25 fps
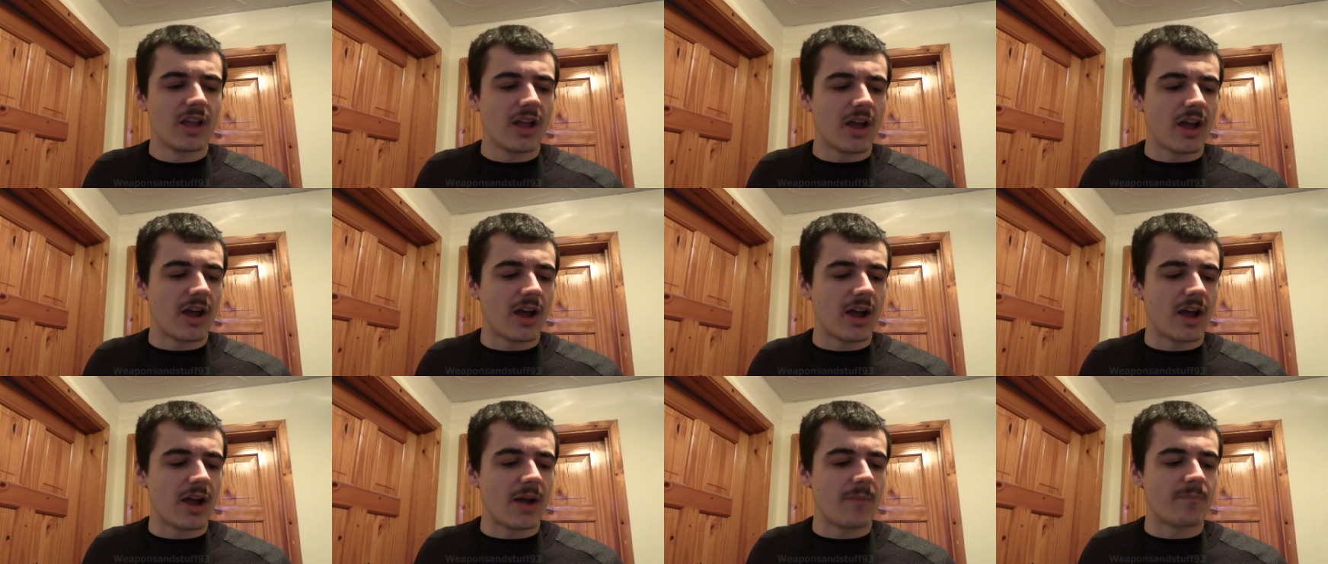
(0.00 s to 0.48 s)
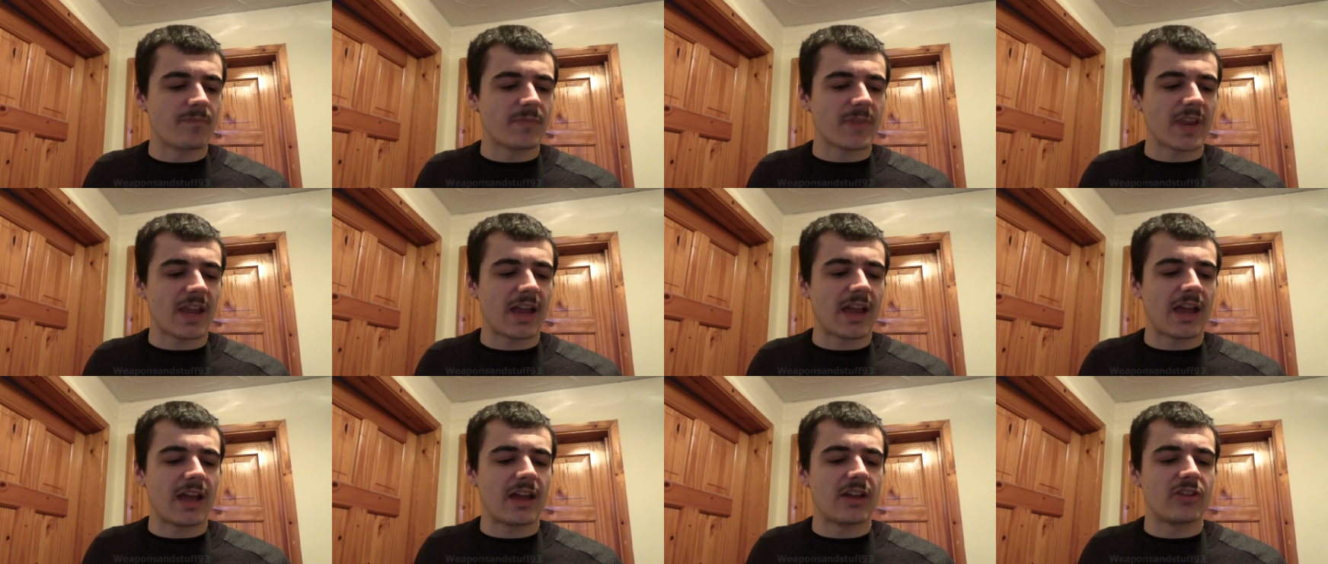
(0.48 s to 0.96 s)
Um,
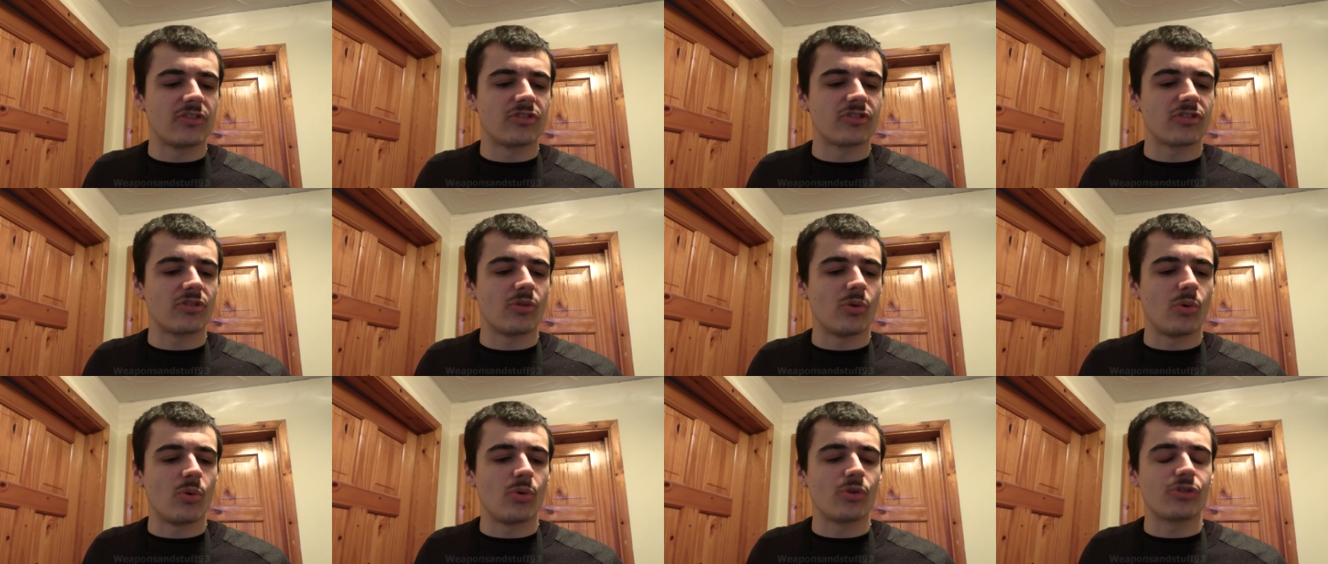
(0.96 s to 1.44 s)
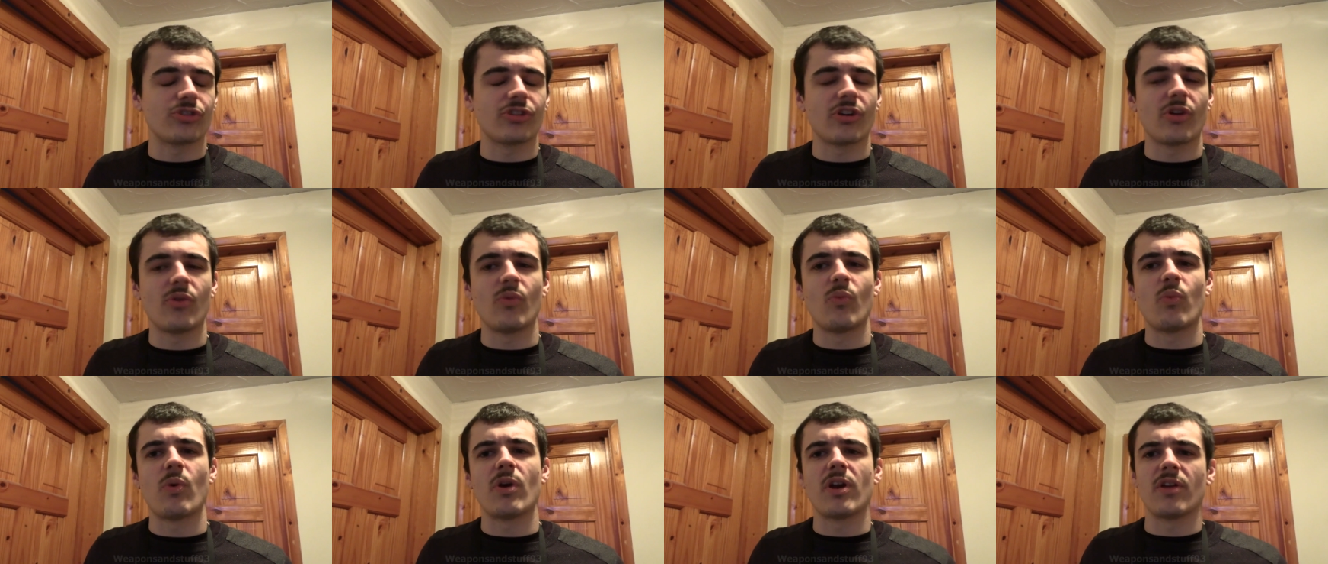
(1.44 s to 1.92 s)
and
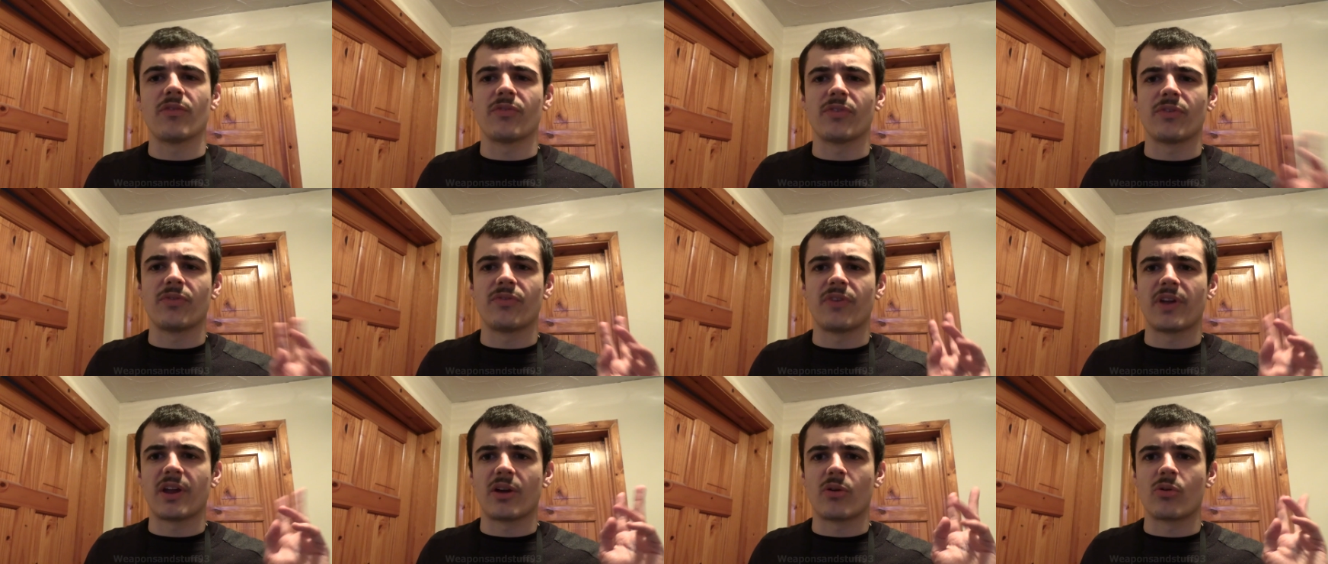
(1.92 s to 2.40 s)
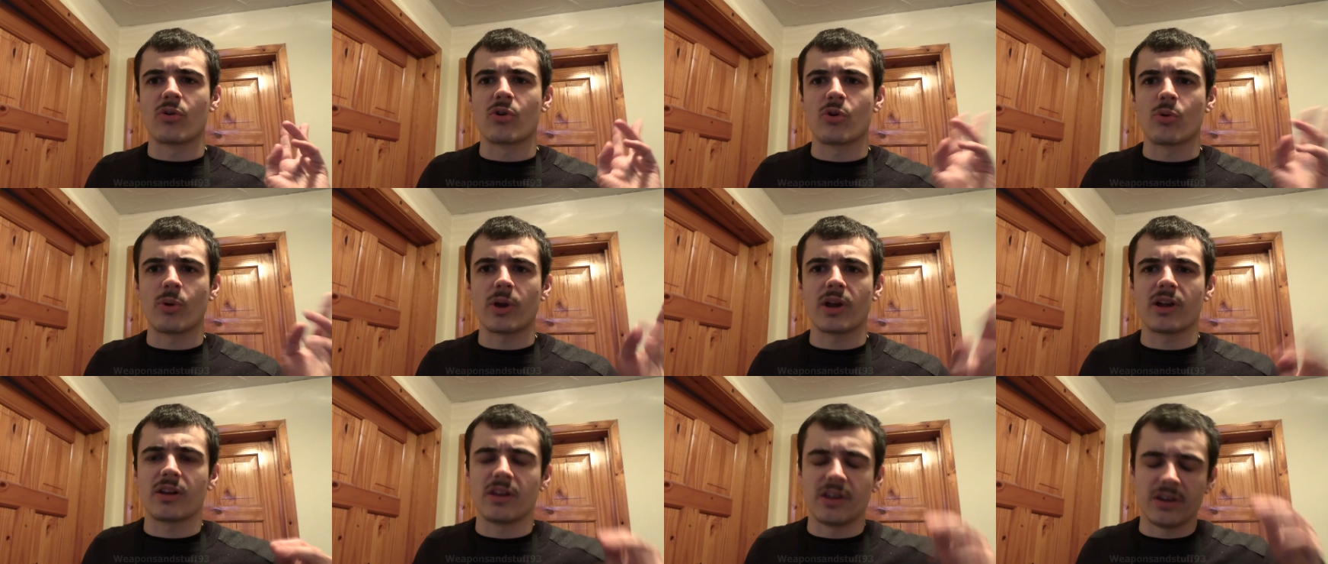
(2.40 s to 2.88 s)
also, one other thing I'll
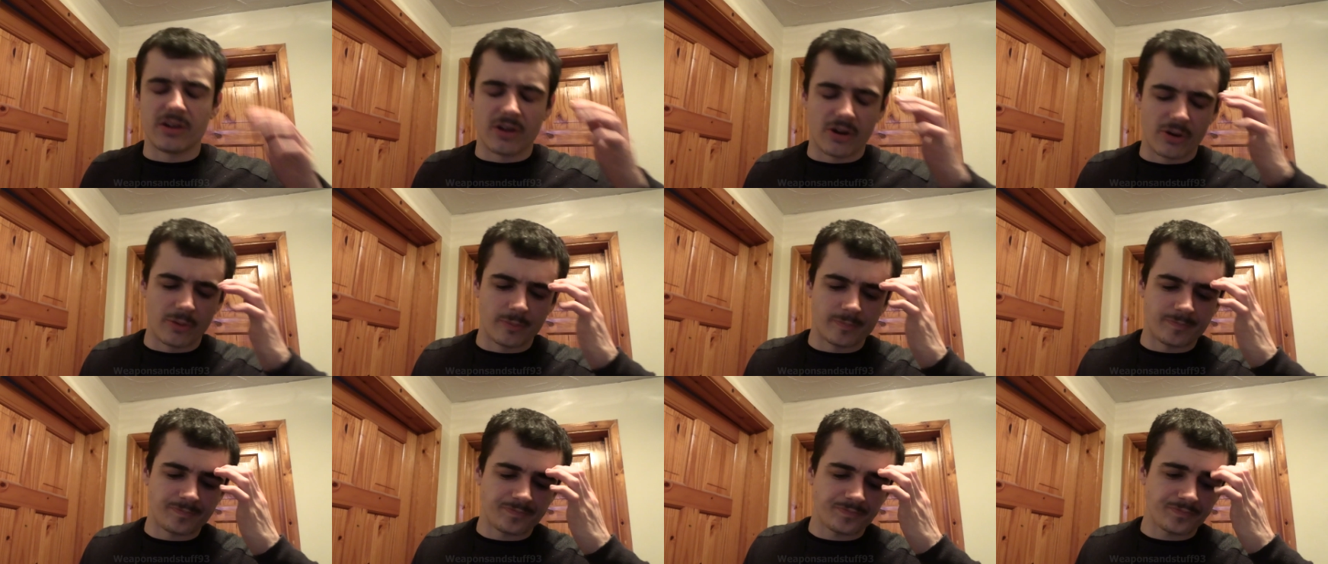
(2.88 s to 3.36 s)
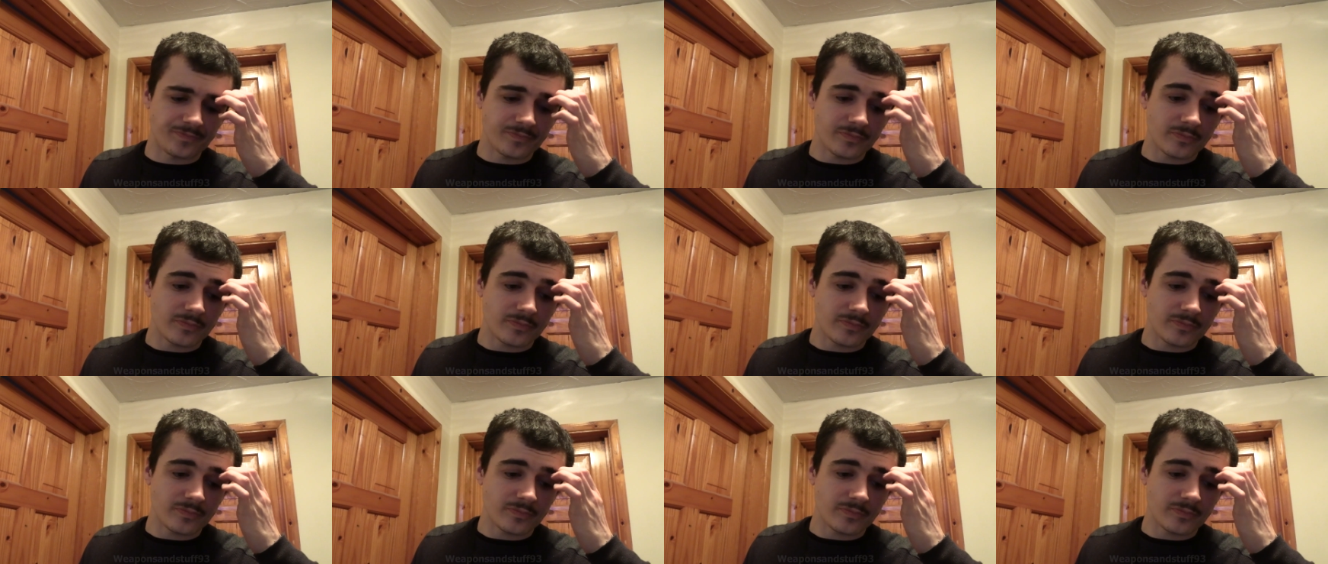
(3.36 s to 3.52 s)
quickly note